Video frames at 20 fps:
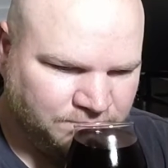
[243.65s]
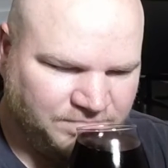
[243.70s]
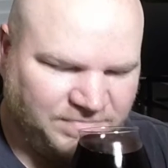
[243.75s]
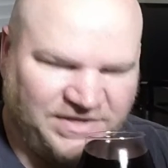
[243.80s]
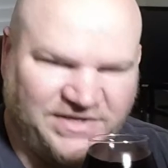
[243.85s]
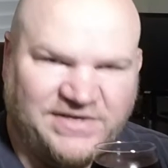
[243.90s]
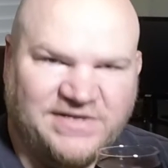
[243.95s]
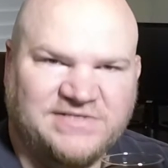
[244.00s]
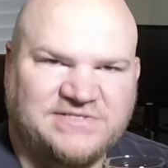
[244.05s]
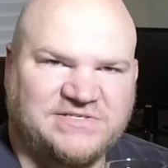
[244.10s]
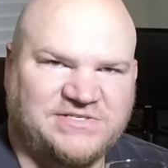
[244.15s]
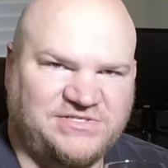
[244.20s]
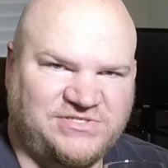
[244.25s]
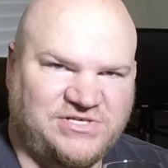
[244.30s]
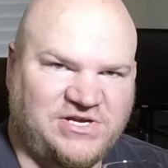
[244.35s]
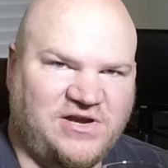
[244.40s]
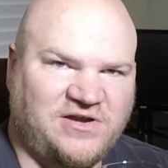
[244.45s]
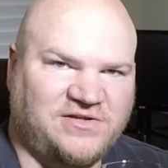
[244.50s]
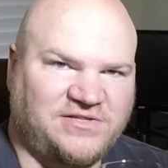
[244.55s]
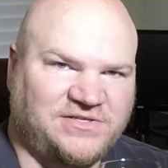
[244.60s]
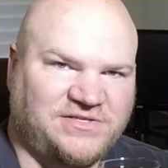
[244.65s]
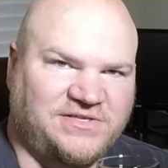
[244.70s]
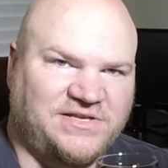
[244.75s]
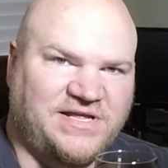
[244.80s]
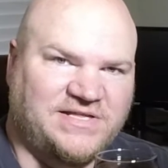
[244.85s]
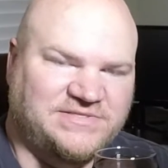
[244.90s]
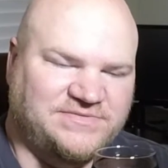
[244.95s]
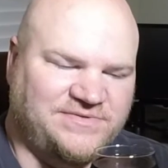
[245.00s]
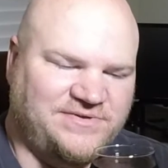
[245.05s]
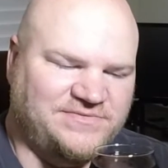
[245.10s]
Peanuts and chocolate.
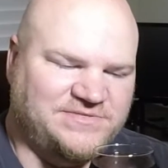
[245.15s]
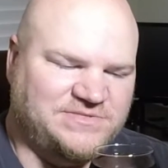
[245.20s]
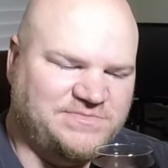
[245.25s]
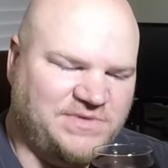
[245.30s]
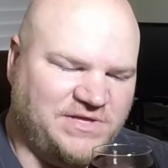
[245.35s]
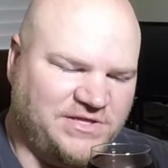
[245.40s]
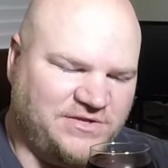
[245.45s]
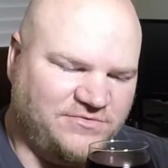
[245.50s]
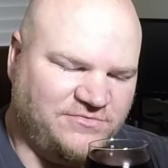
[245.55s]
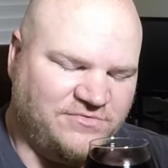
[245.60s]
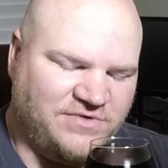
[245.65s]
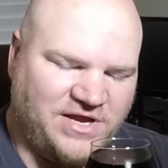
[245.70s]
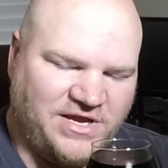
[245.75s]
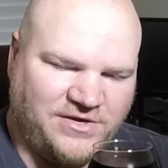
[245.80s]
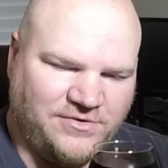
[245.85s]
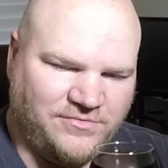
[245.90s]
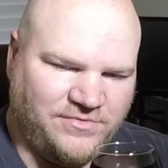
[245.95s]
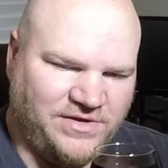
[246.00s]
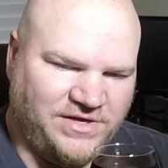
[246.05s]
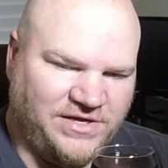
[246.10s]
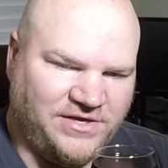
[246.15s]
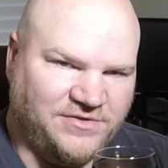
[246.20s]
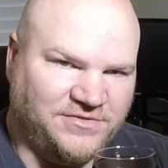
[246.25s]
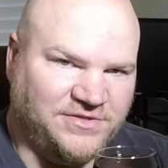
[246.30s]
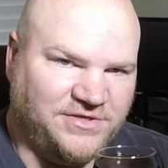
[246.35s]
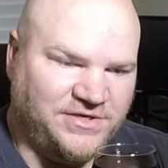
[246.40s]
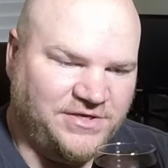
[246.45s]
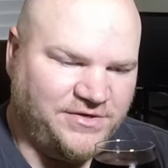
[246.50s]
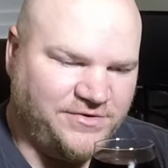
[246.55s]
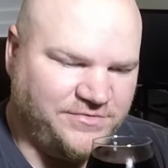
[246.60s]
That's what I'm smelling right away on
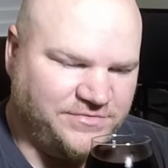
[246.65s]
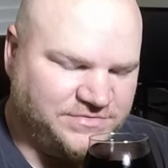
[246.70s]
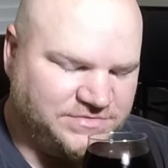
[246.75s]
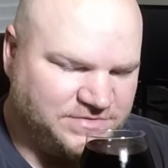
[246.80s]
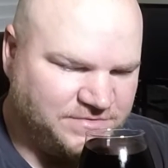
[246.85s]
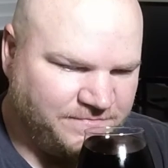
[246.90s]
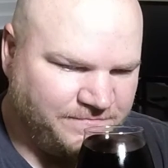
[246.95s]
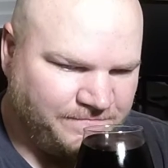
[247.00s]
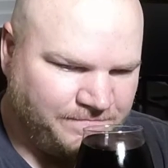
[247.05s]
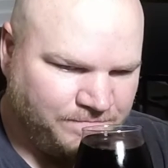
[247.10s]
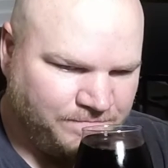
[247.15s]
the nose.